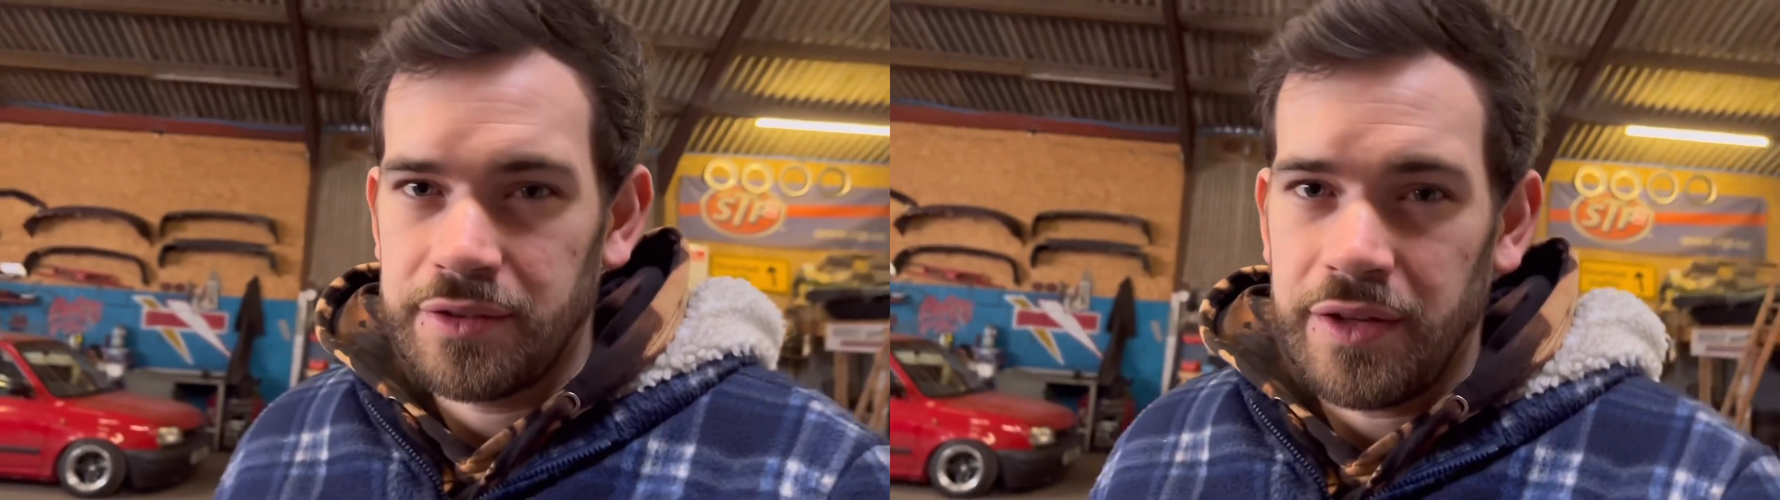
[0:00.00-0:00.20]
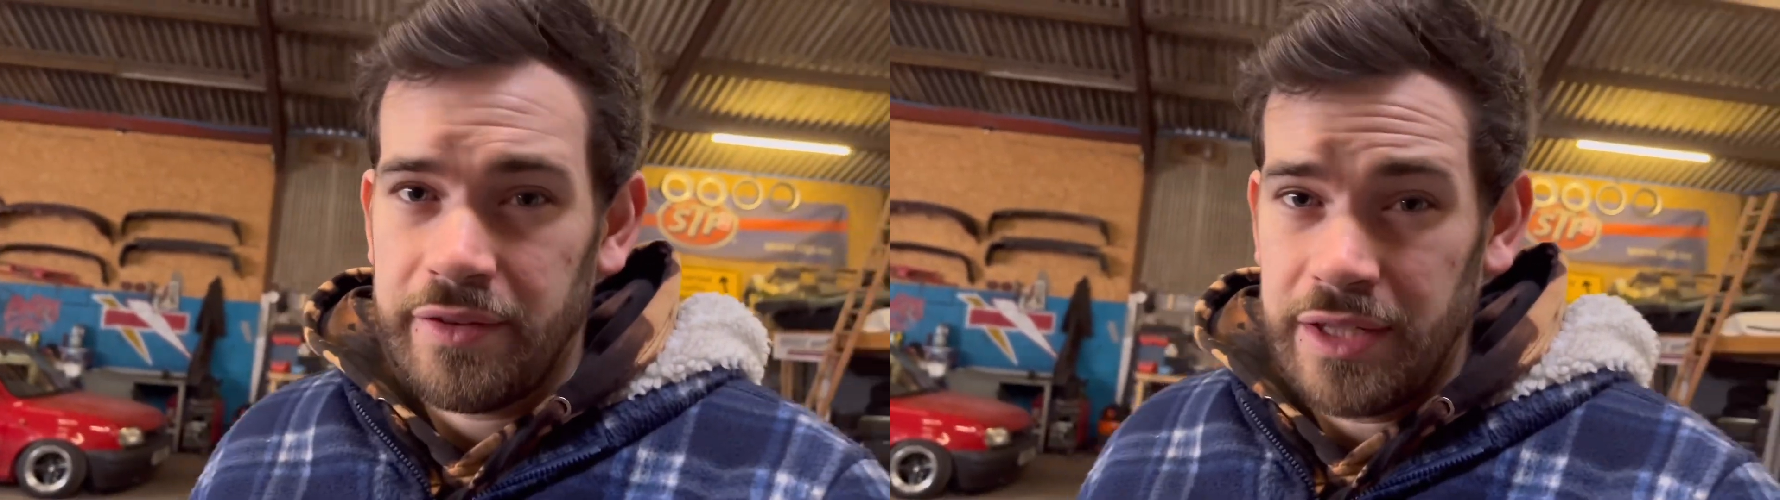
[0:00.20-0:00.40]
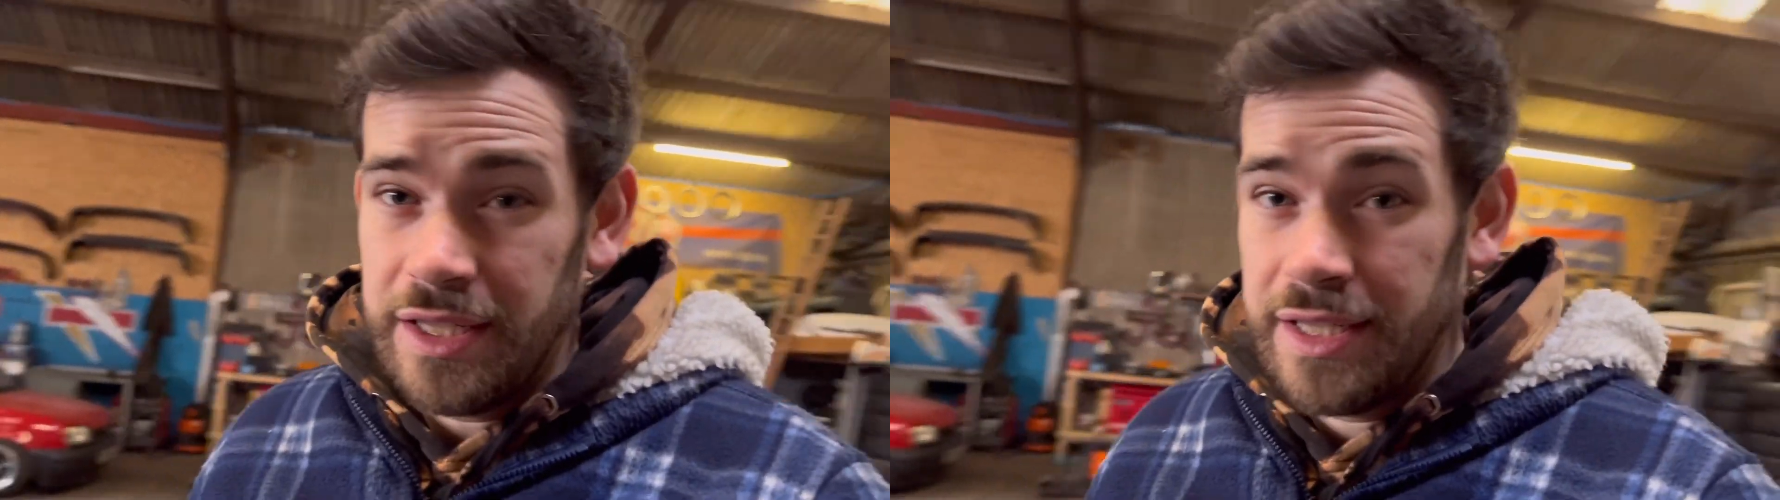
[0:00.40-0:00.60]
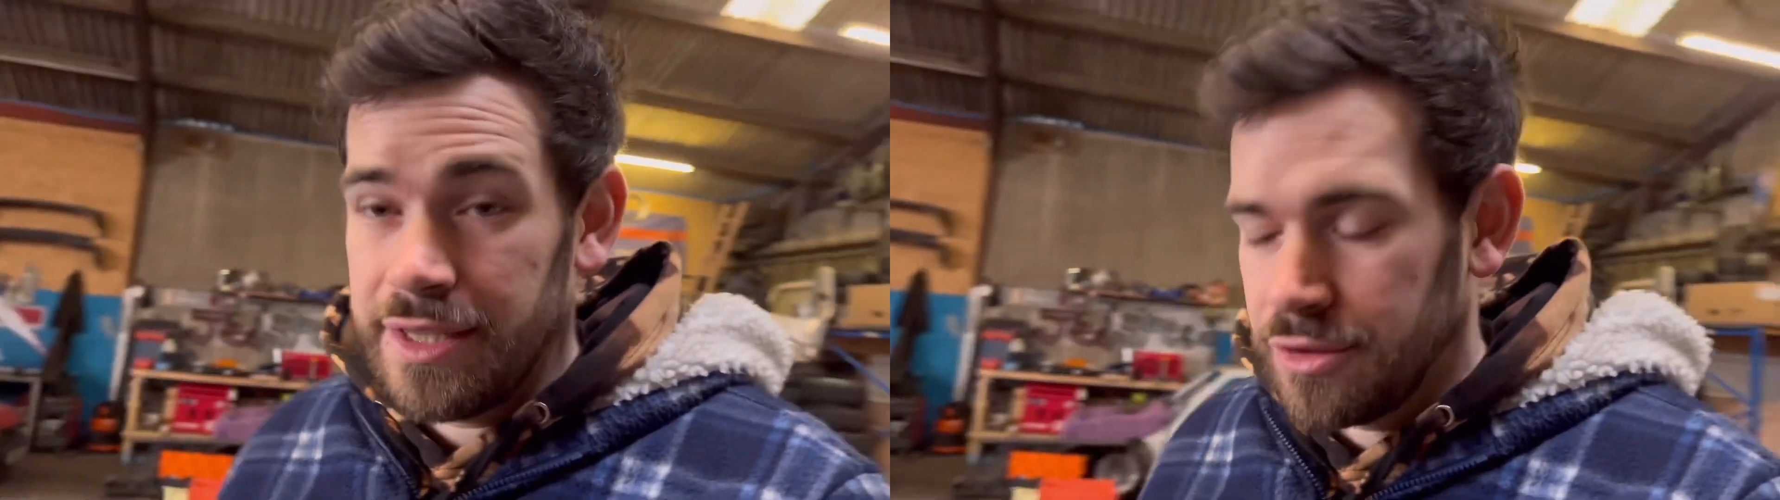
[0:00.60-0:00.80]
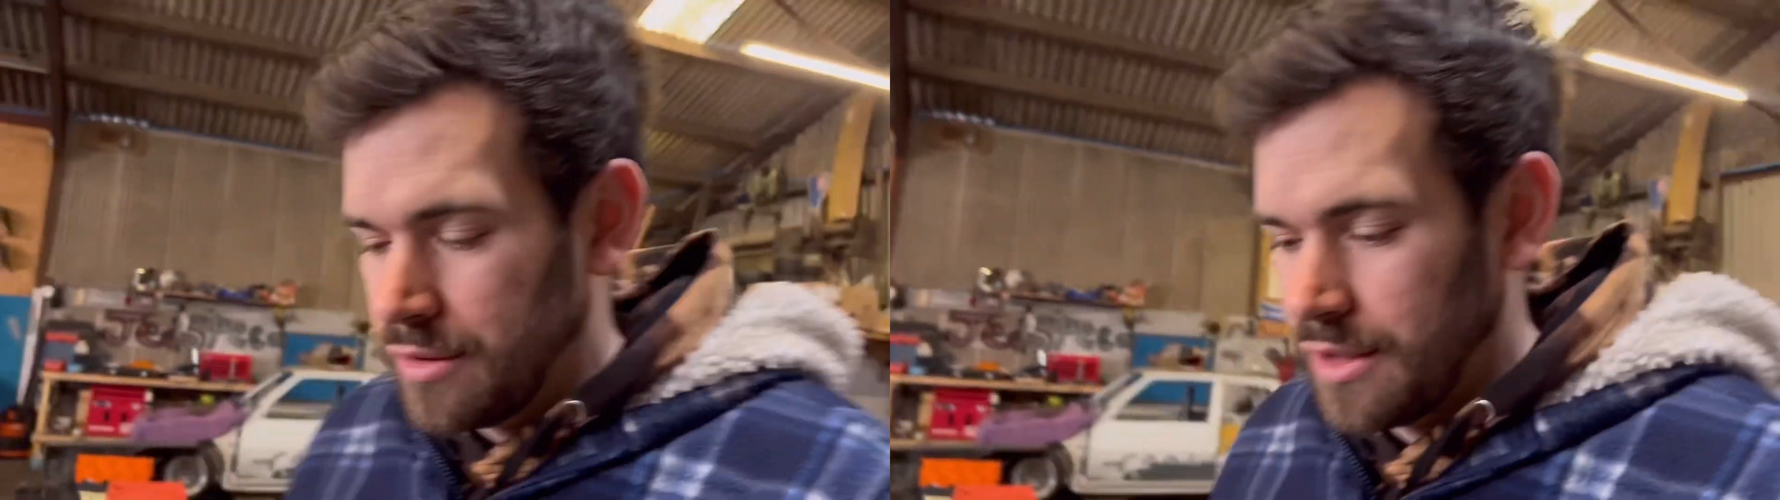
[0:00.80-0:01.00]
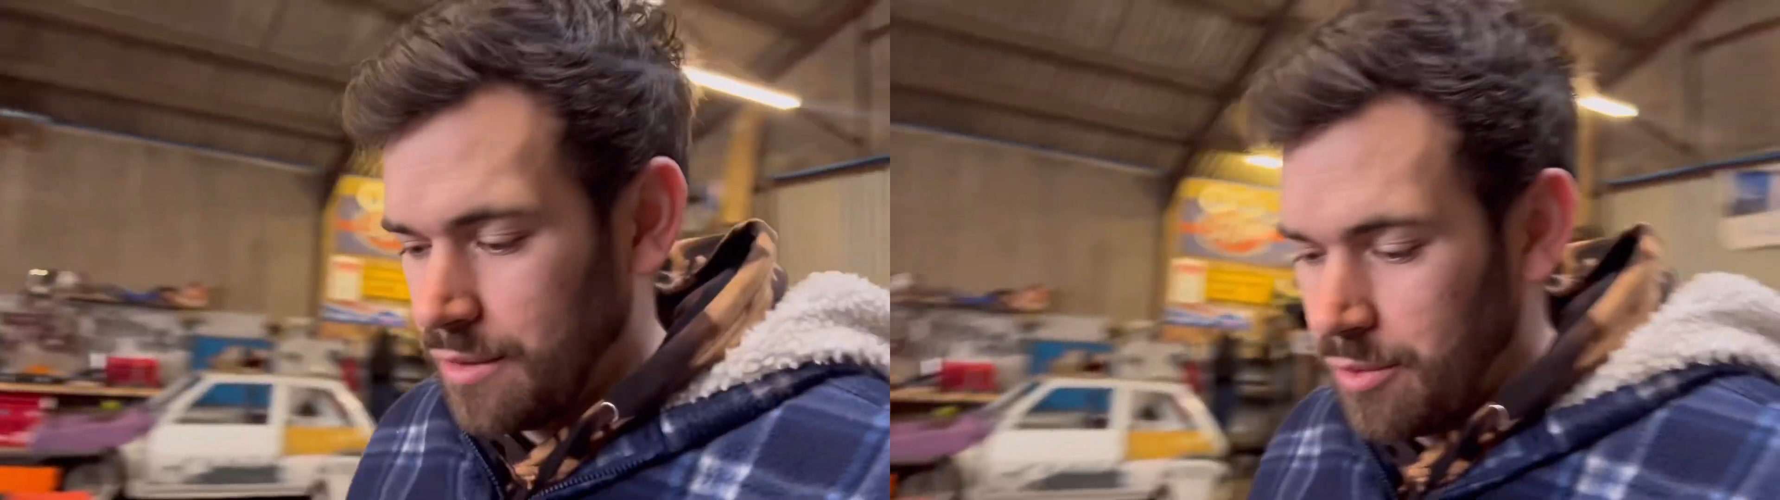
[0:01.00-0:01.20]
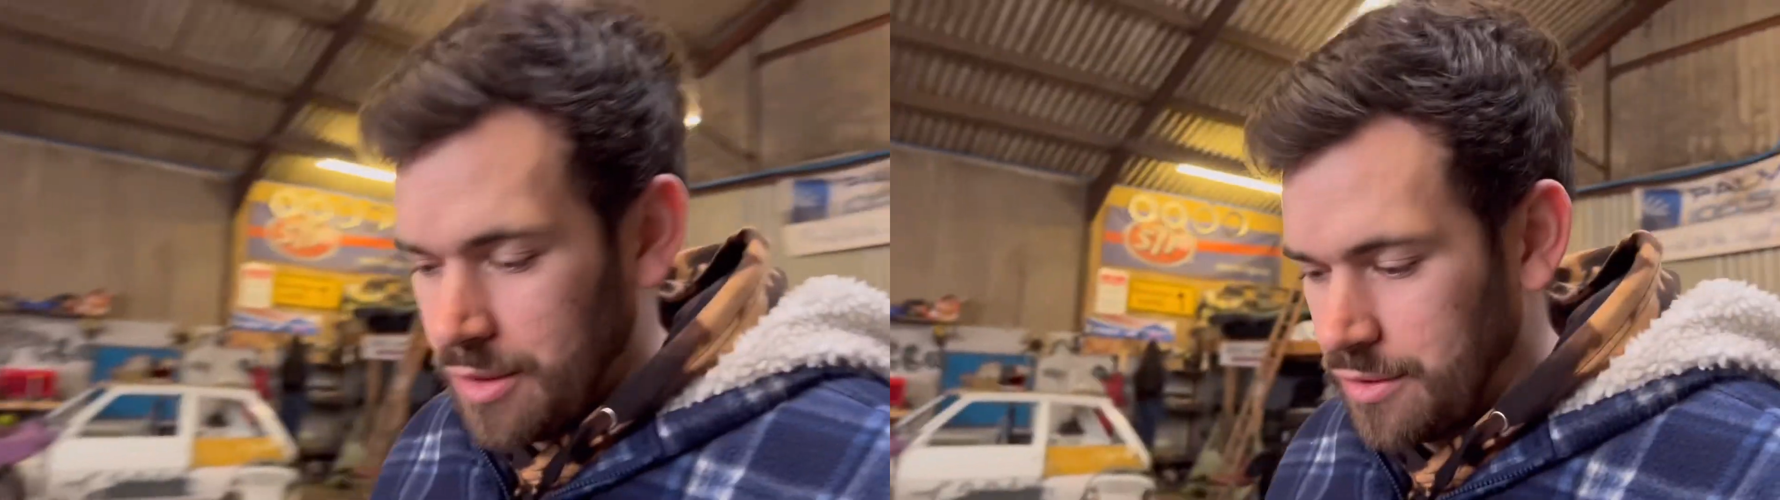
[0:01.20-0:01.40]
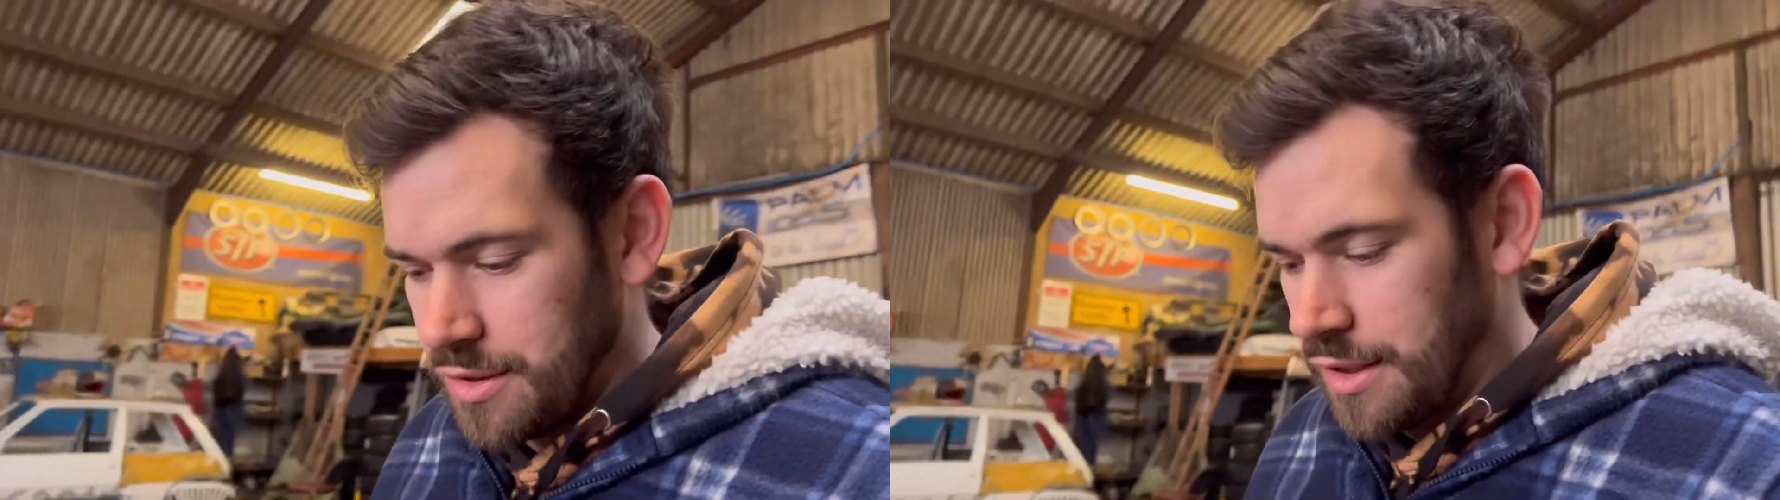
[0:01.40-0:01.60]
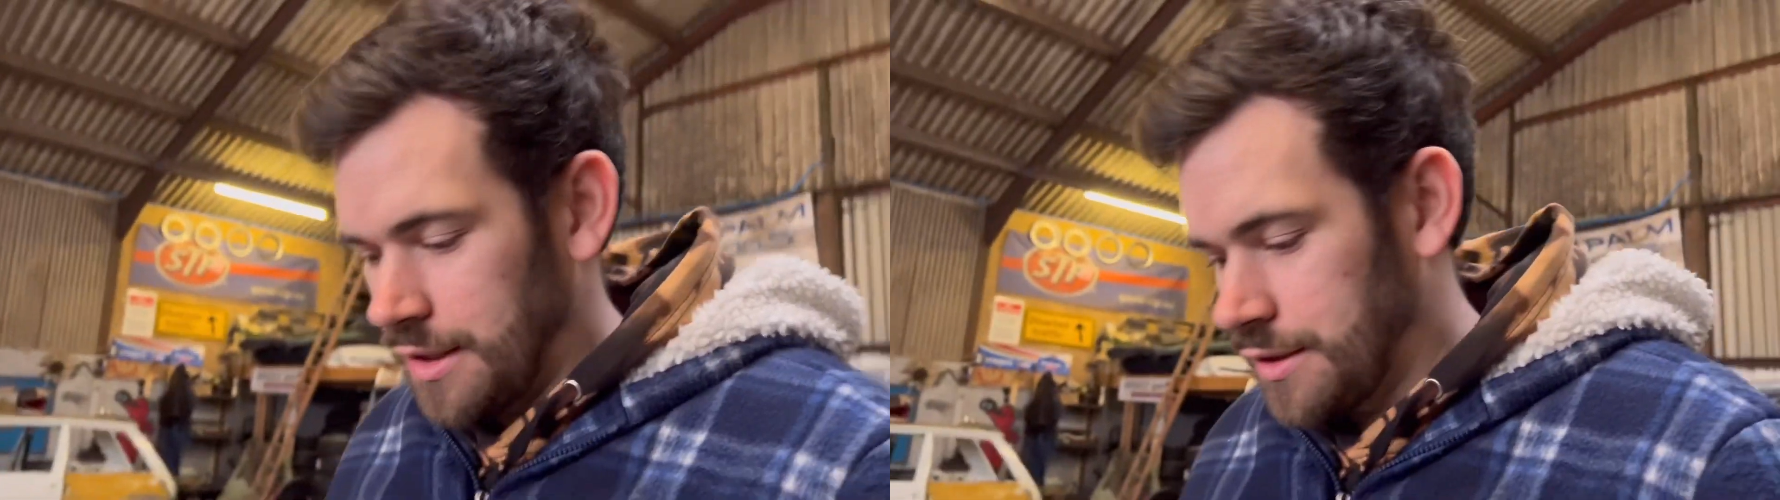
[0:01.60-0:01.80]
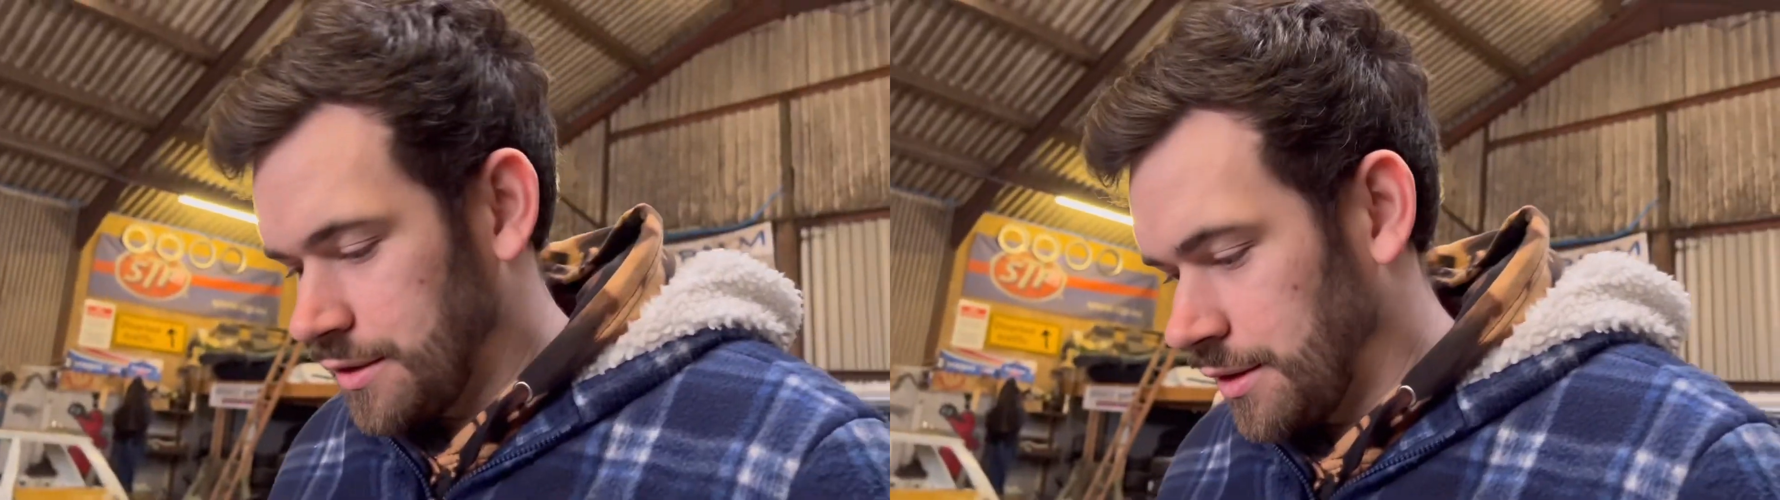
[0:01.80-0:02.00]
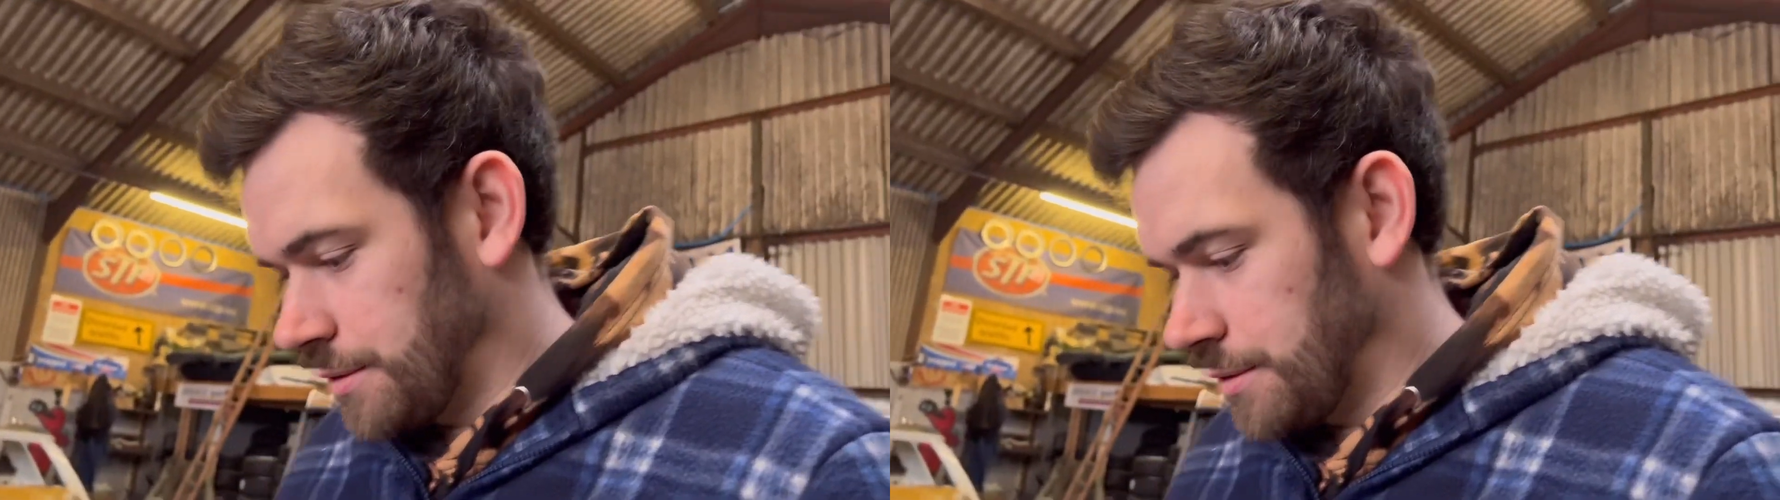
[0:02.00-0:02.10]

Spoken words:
if I have any leaks or anything, I won't be able to see it. So